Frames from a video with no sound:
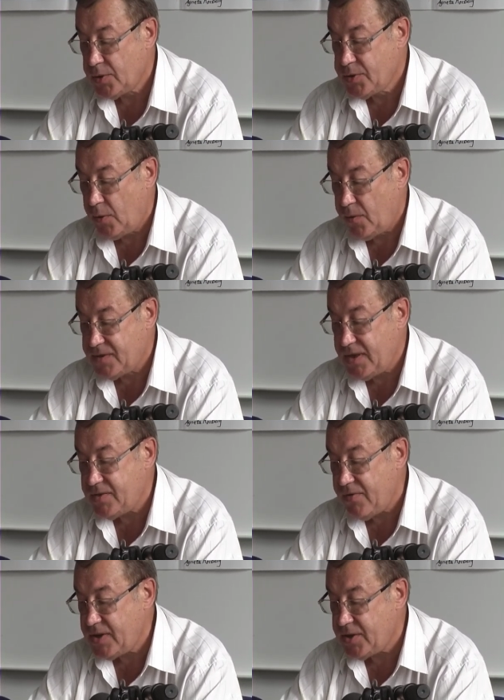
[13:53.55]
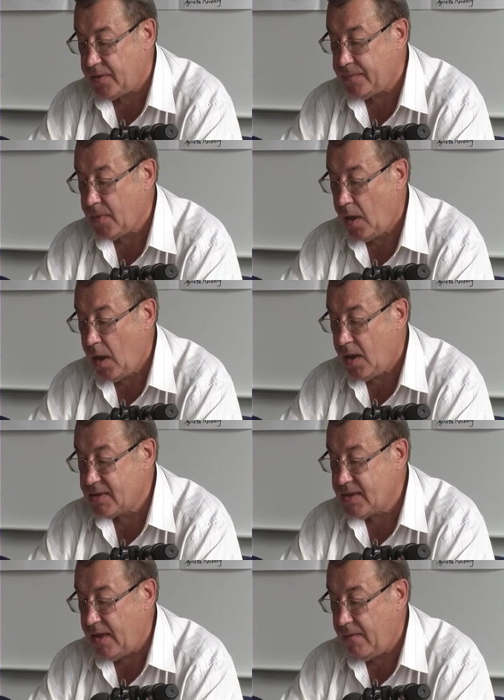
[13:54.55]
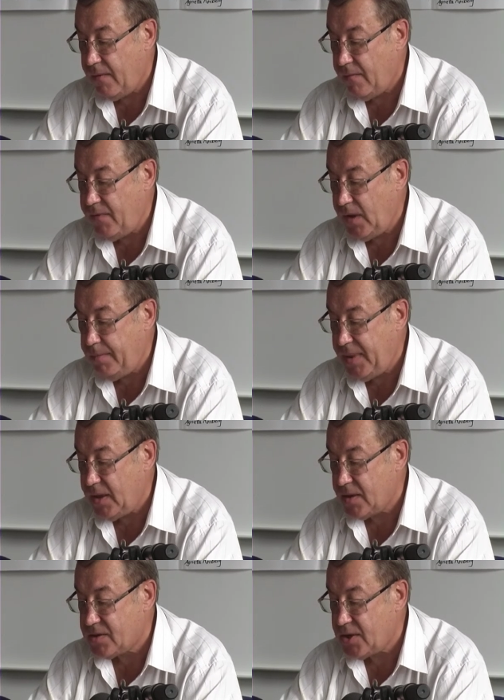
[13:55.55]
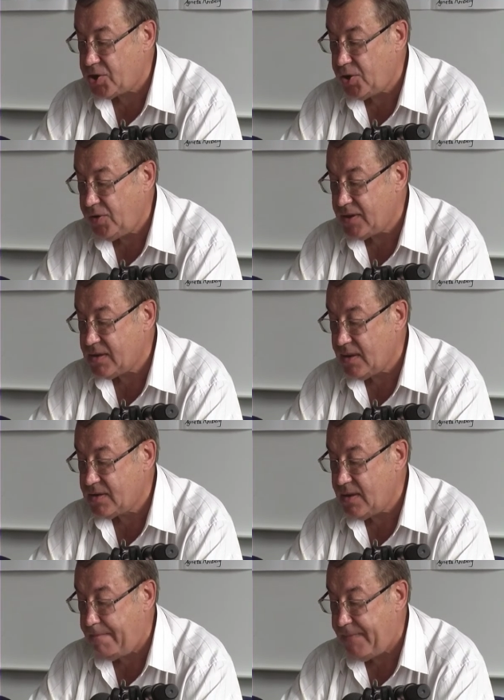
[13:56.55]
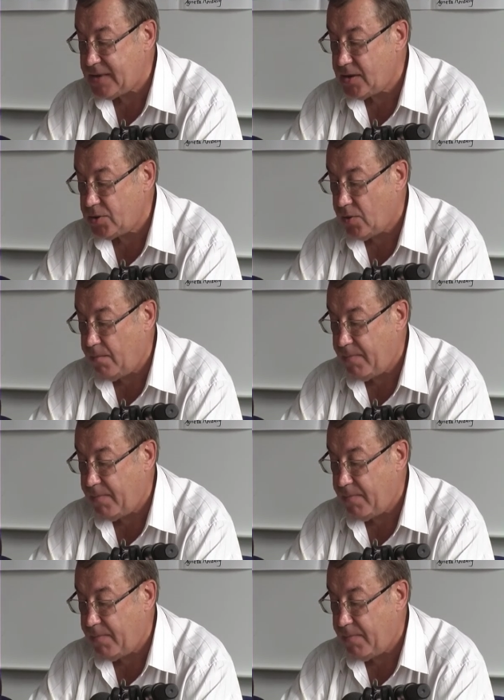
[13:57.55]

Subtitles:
So this region, there will be the shortest the passage